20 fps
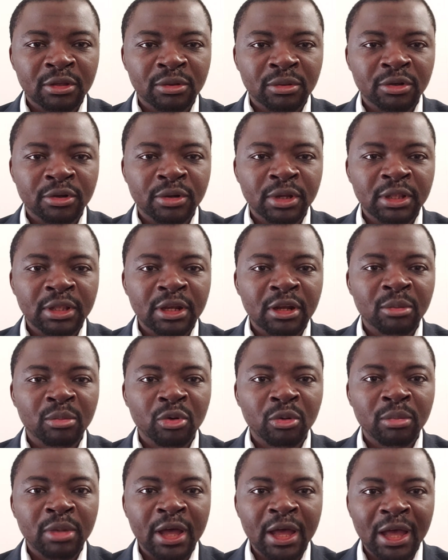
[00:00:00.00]
created a
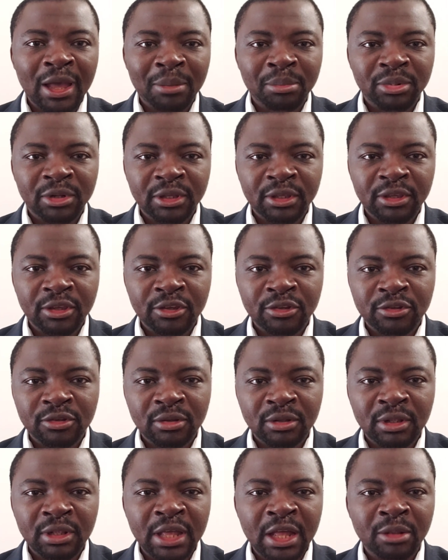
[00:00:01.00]
mobile
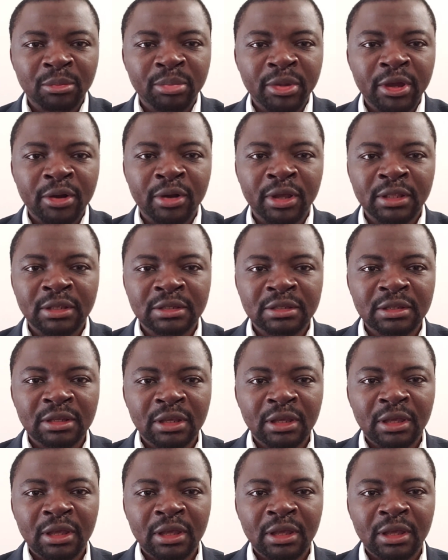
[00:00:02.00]
application that parents